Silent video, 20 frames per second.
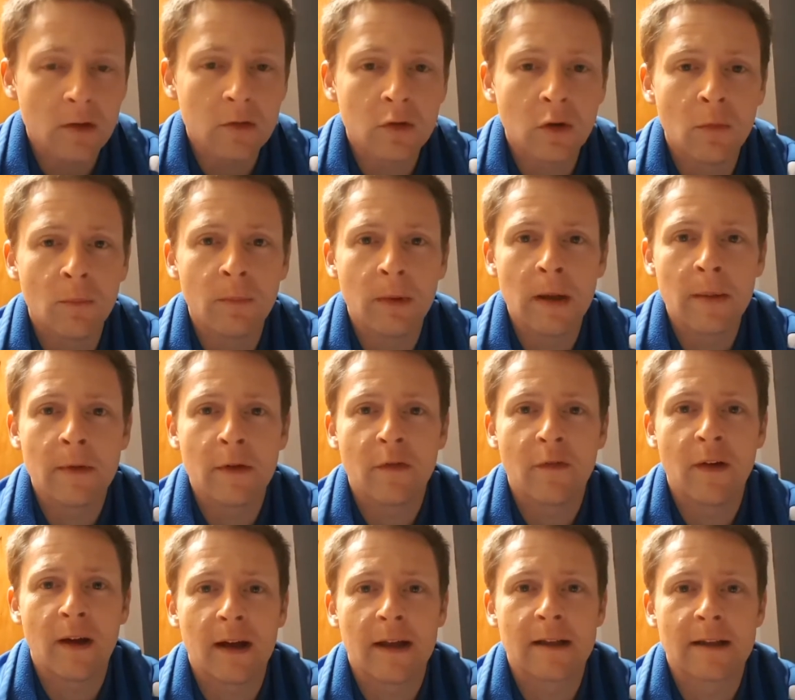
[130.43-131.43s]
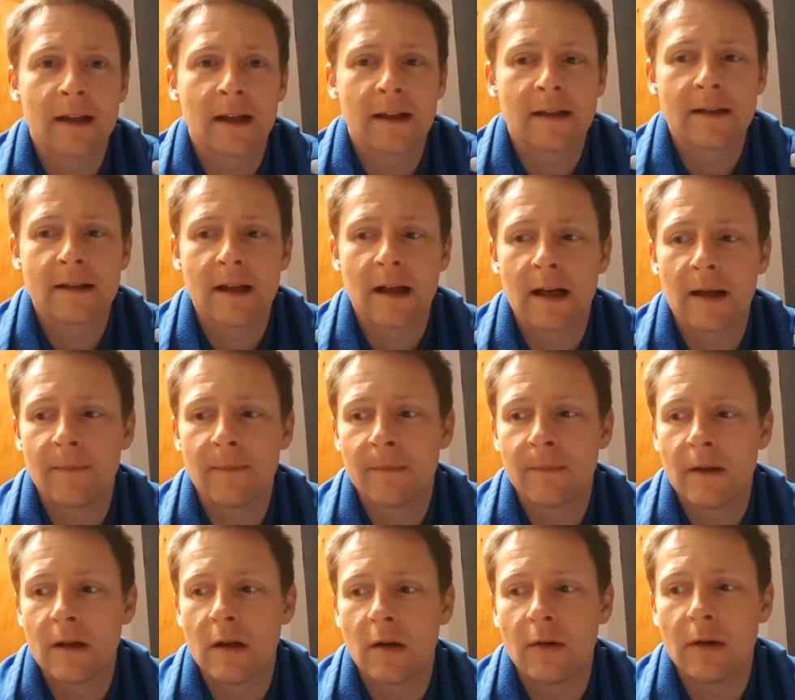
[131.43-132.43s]
Don't blame the fact that
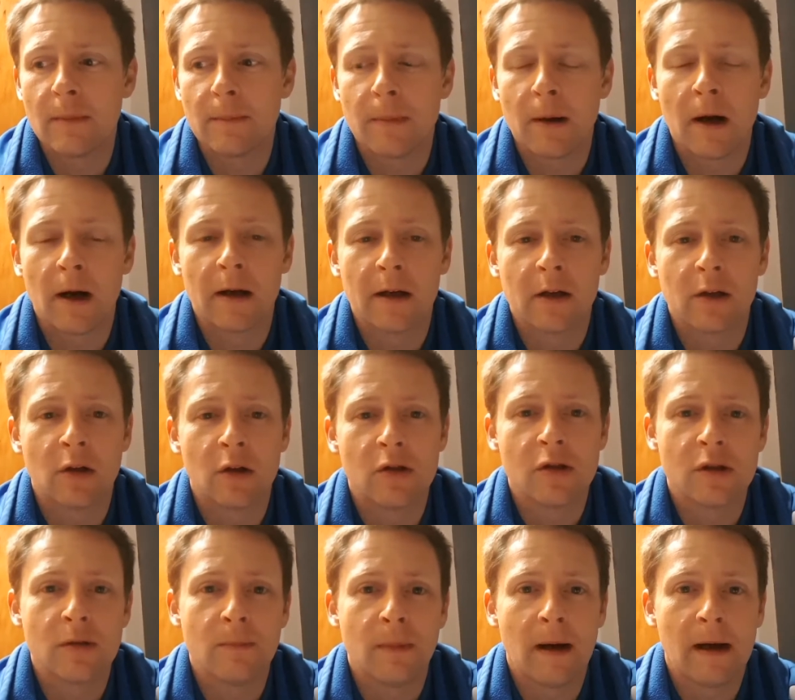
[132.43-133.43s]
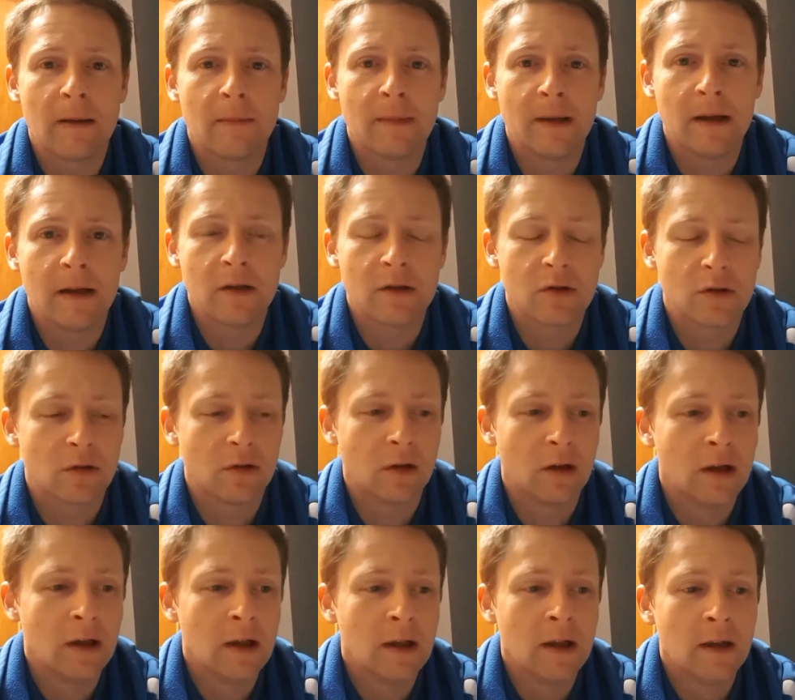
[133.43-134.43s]
your partner cooks you bad meals,
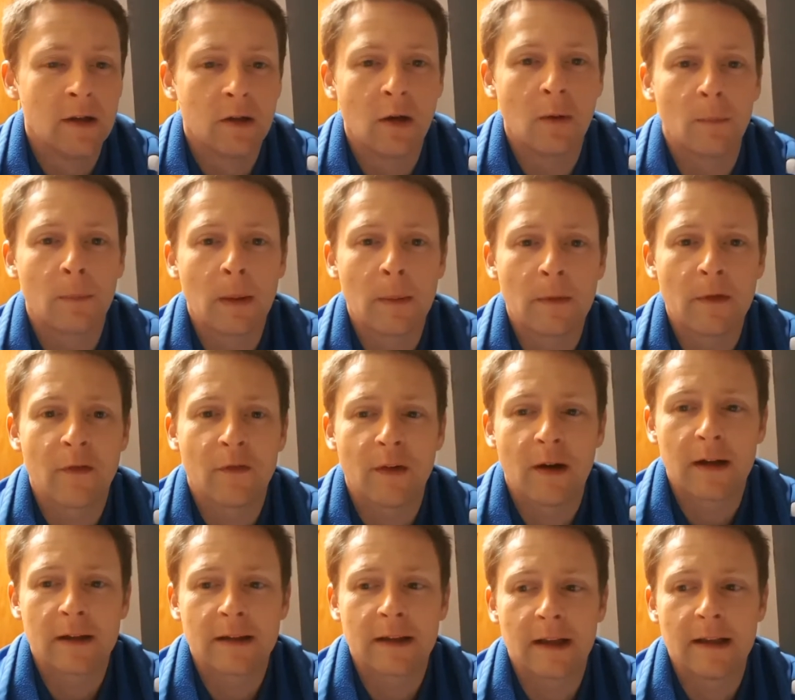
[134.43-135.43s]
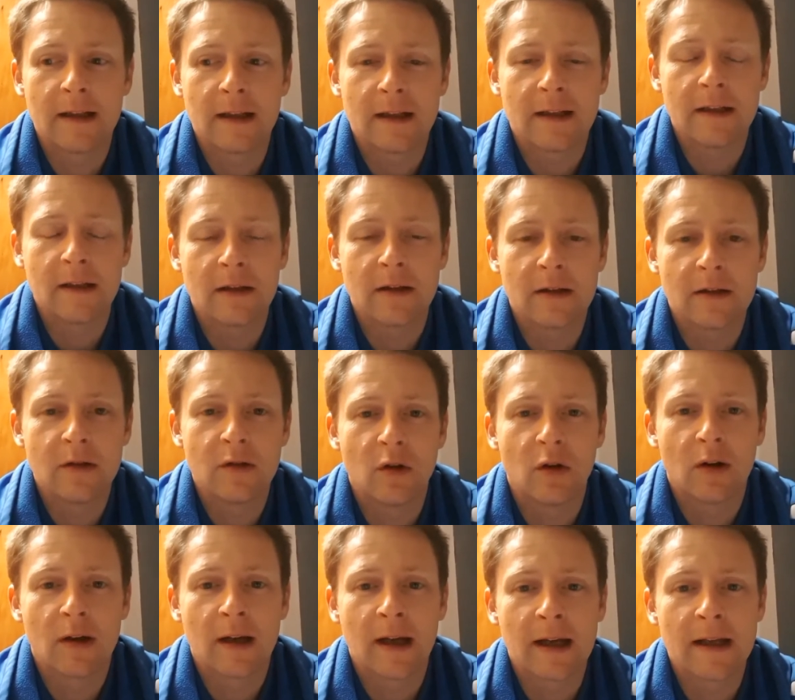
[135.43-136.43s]
or don't blame the fact that you
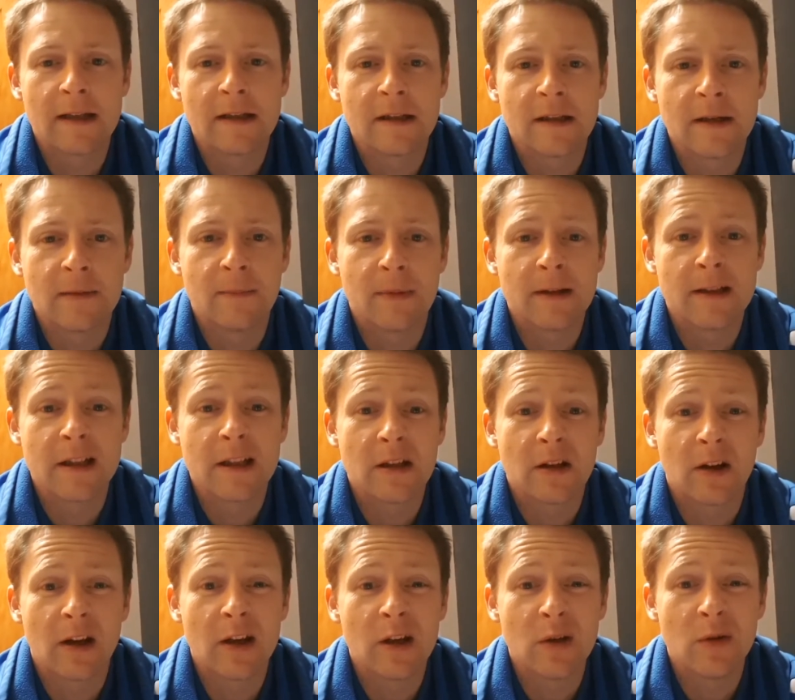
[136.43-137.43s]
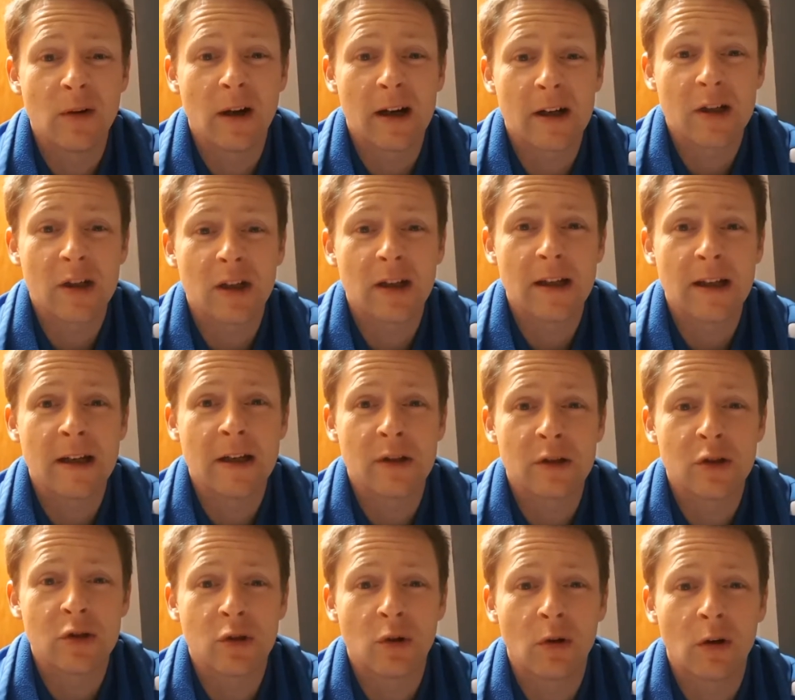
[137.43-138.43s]
got kids and you're busy. Okay, you actually in
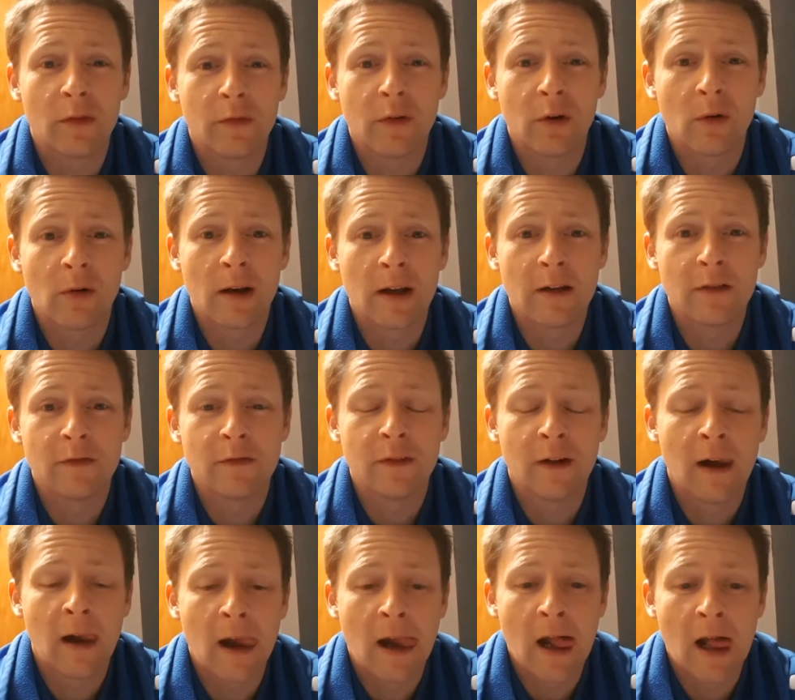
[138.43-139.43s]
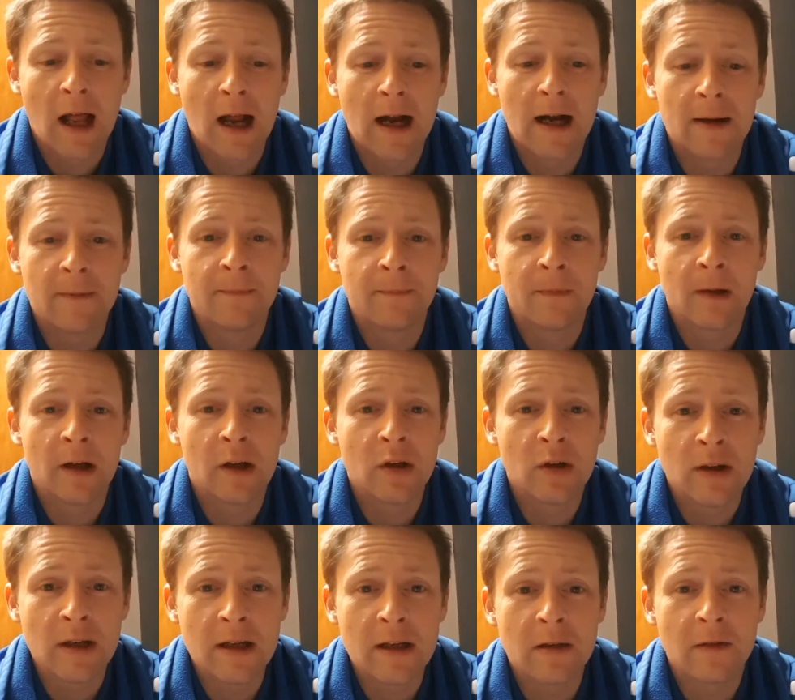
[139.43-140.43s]
control of your own life, and you
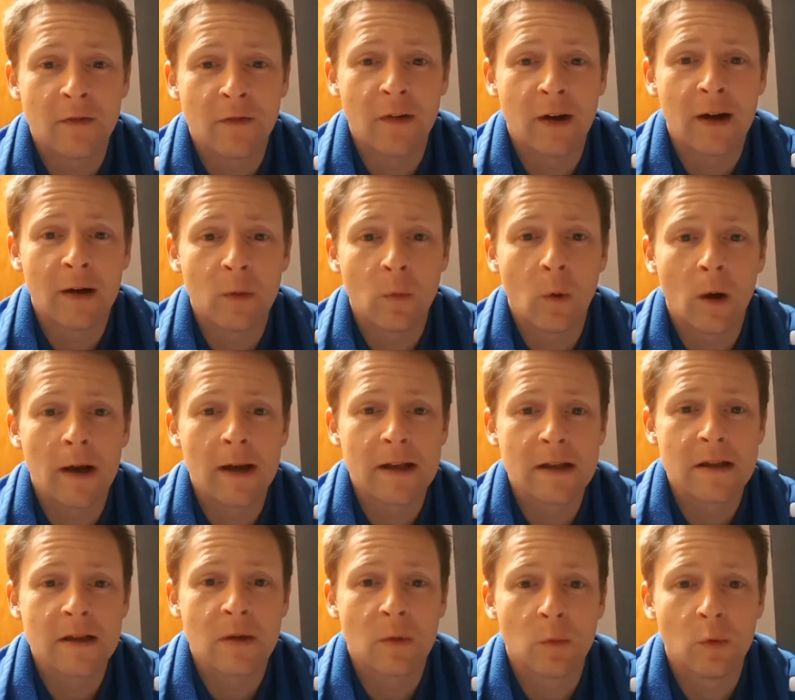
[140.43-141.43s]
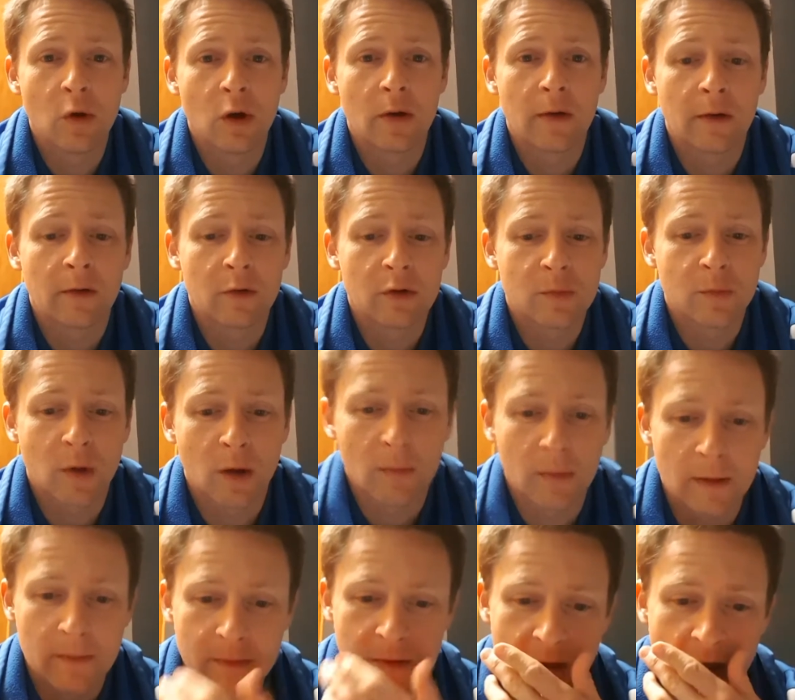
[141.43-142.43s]
need to find ways to work around those
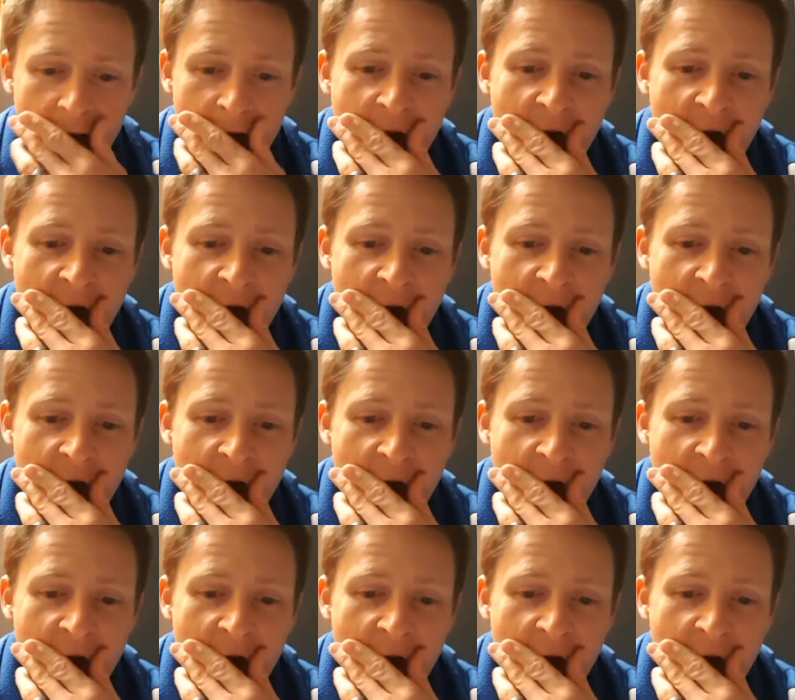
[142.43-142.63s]
problems.